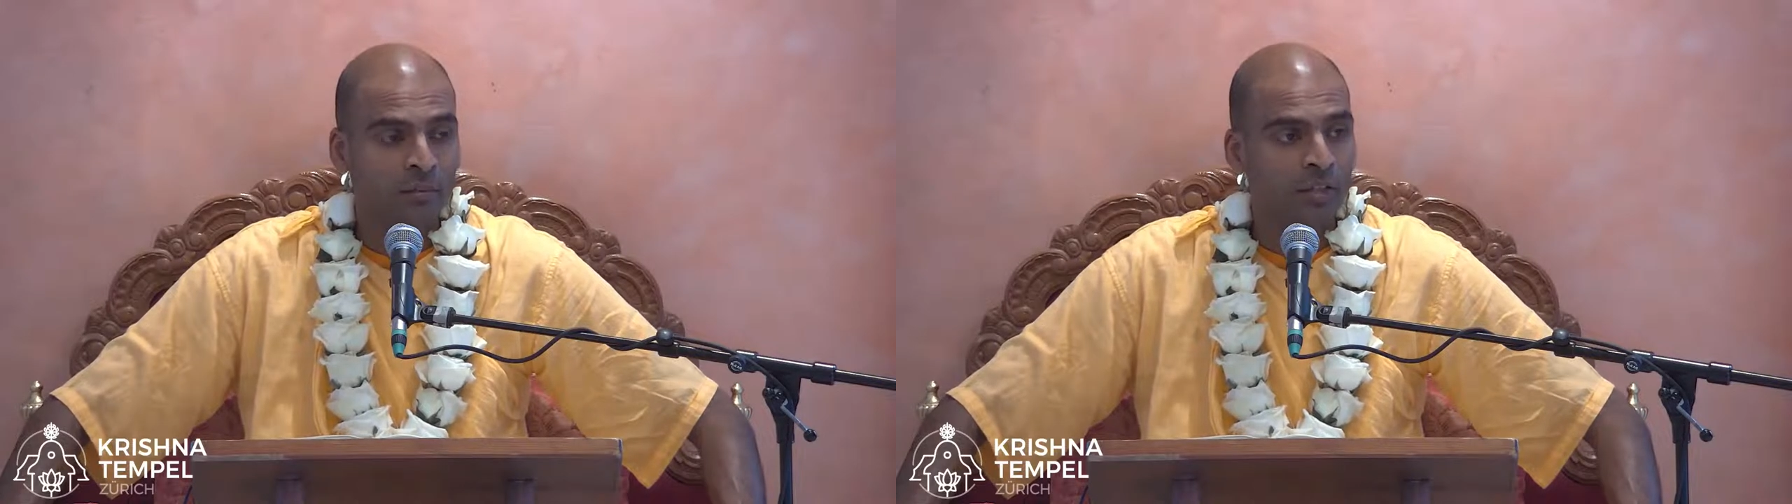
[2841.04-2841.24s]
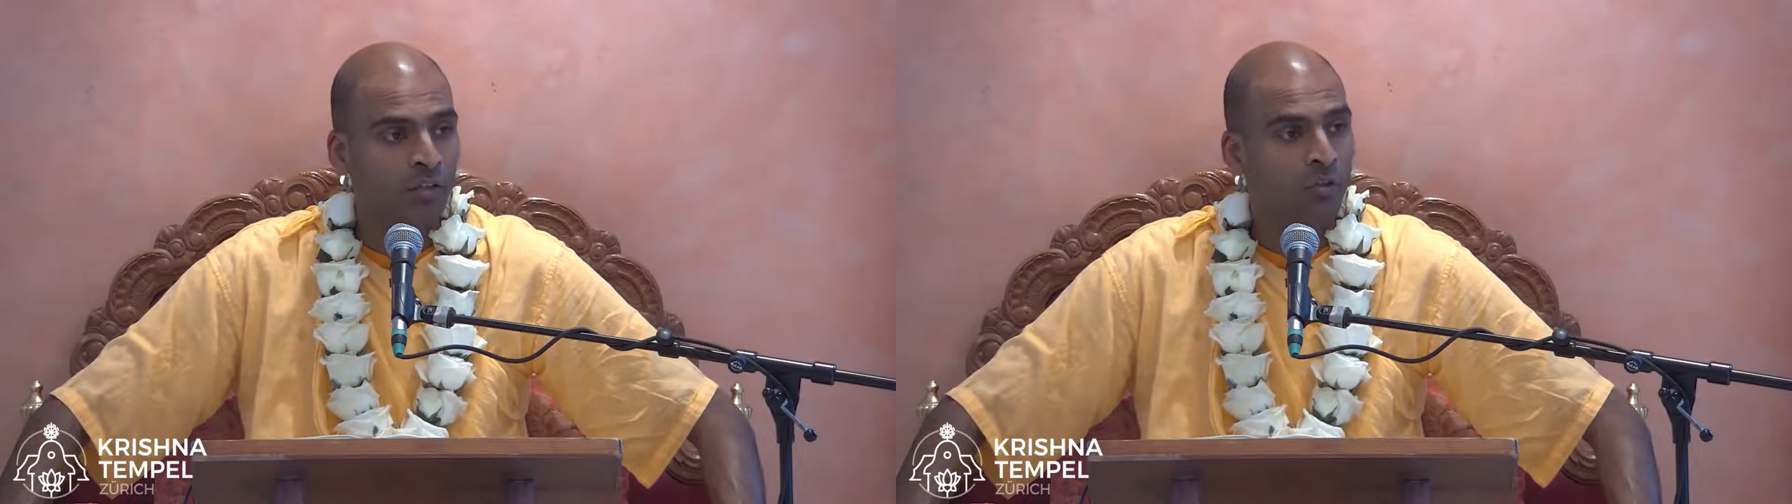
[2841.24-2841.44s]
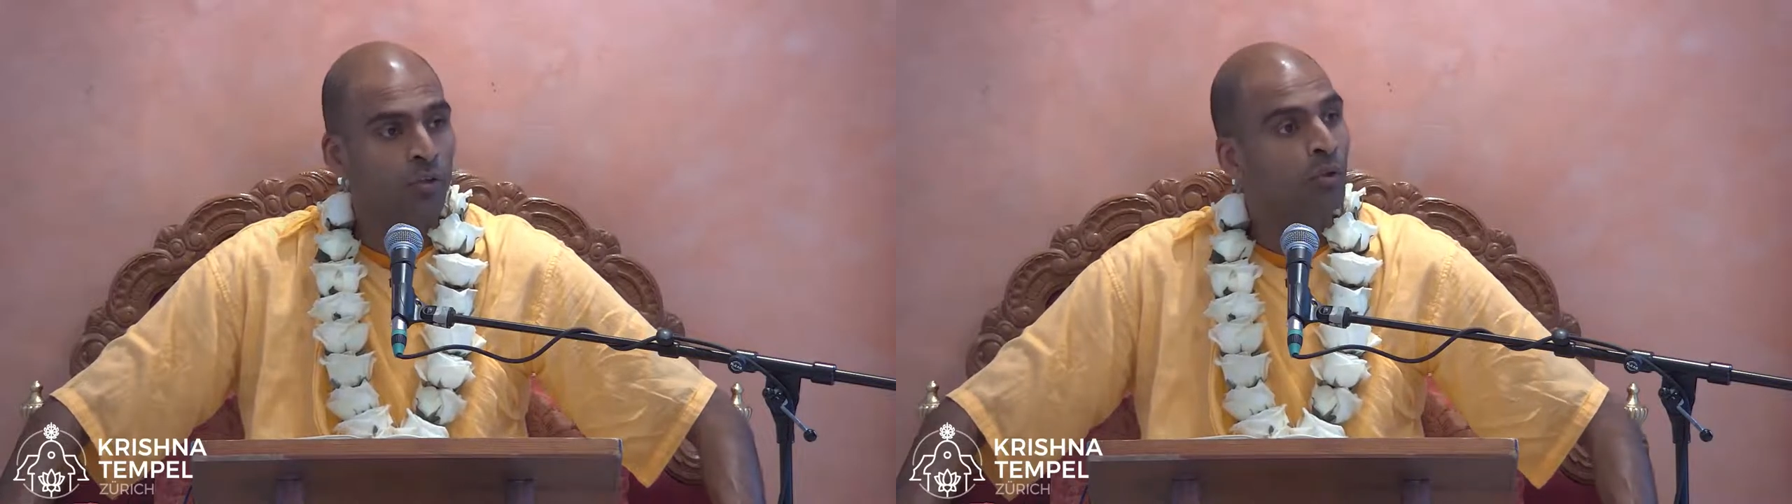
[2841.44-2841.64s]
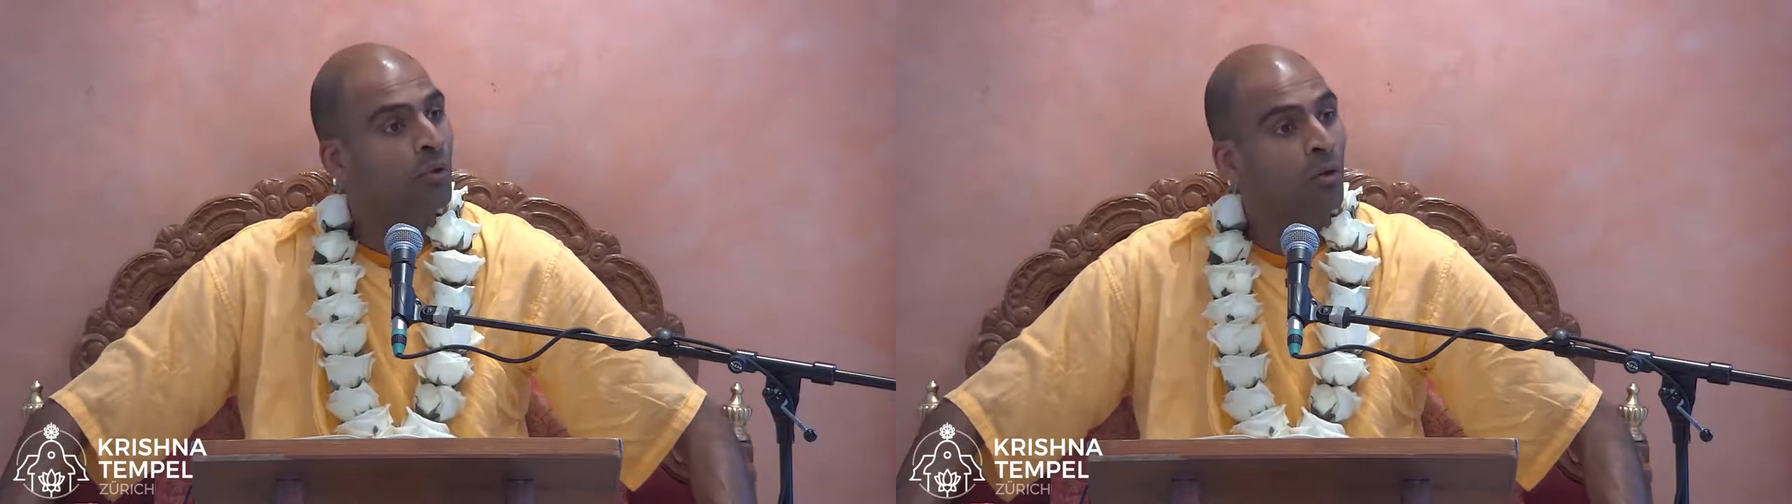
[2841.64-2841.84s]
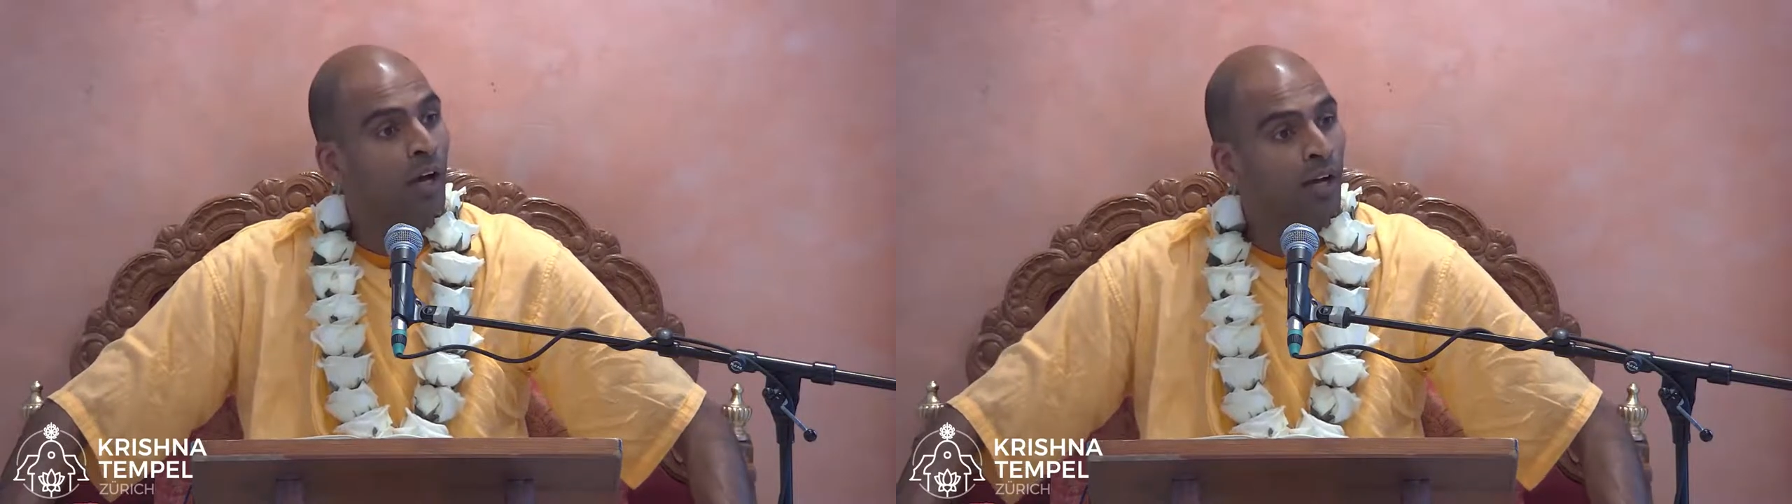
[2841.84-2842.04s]
Because
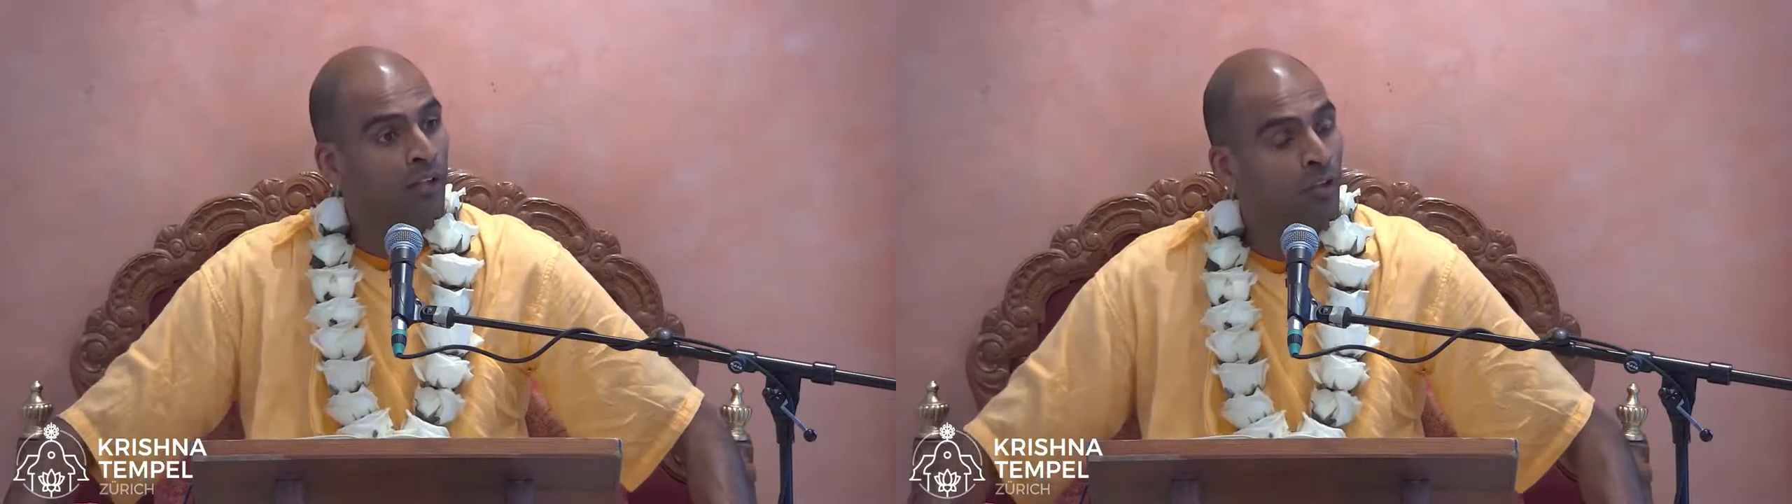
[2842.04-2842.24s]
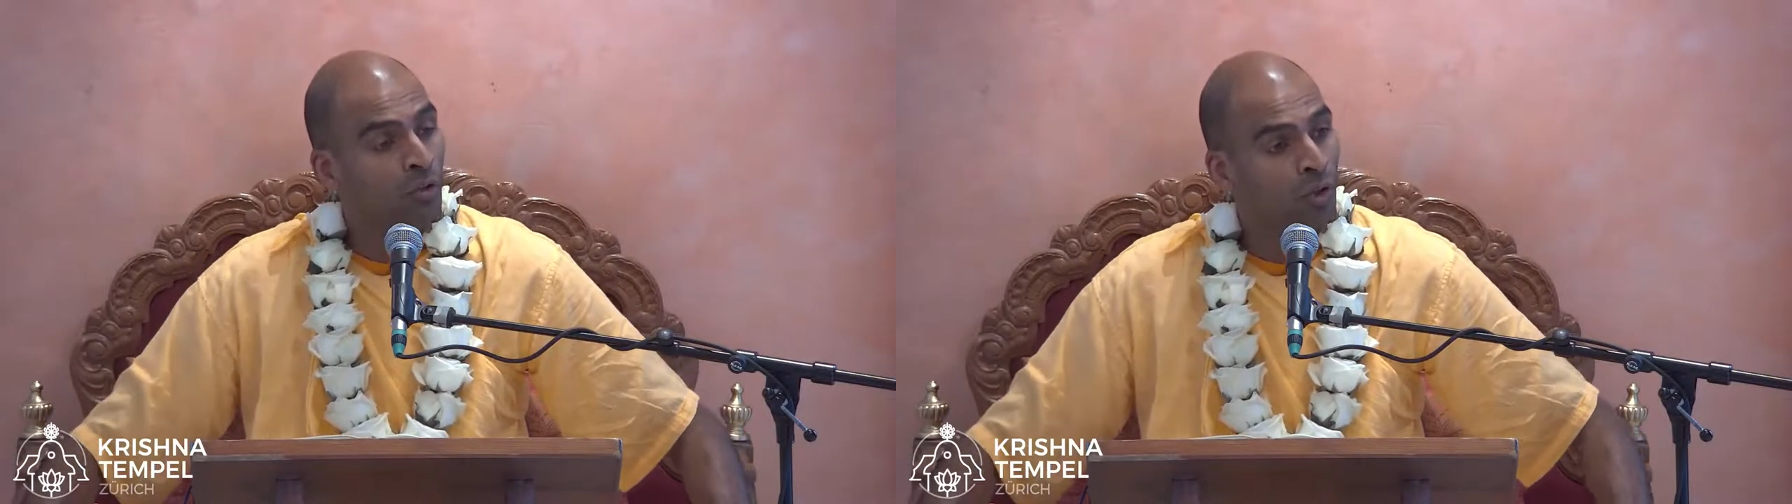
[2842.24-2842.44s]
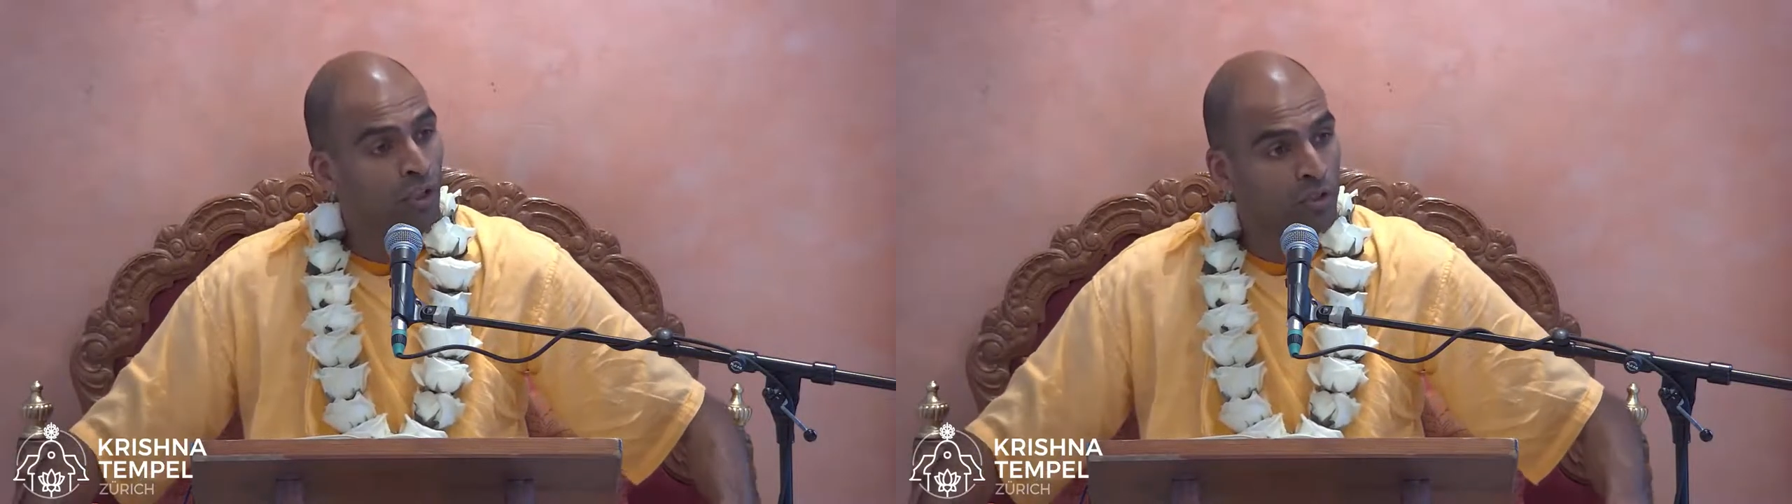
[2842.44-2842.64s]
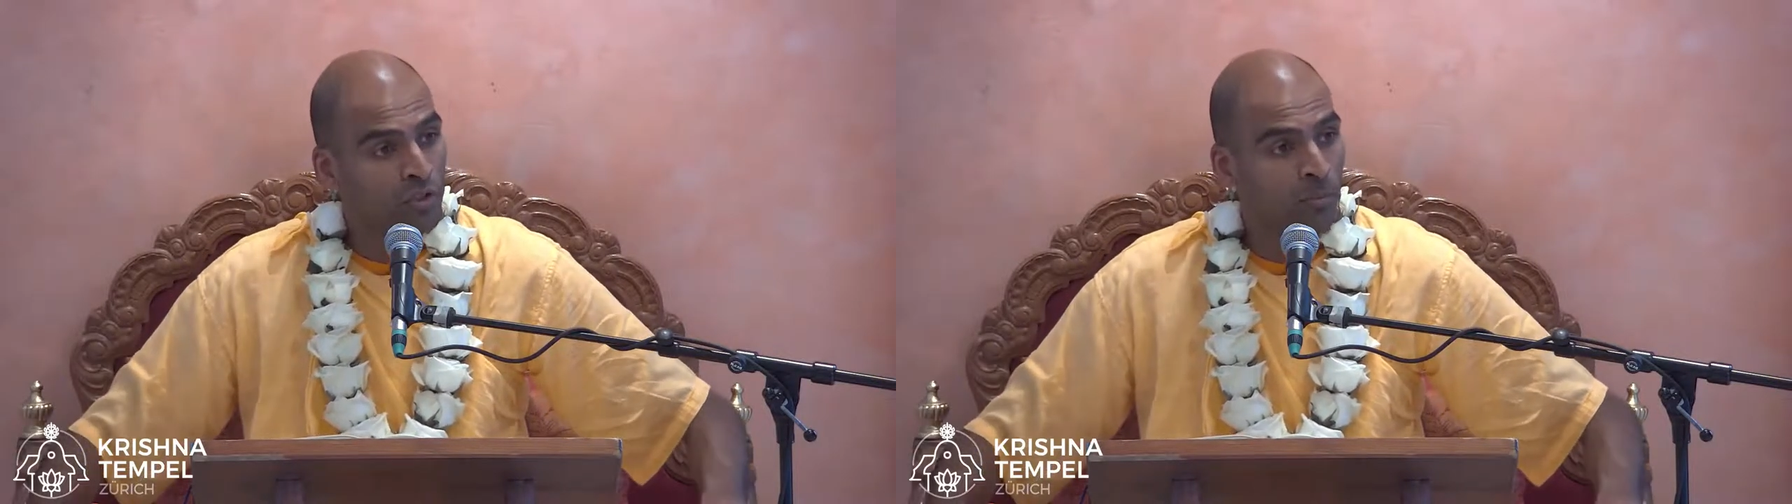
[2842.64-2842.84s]
you had the knowledge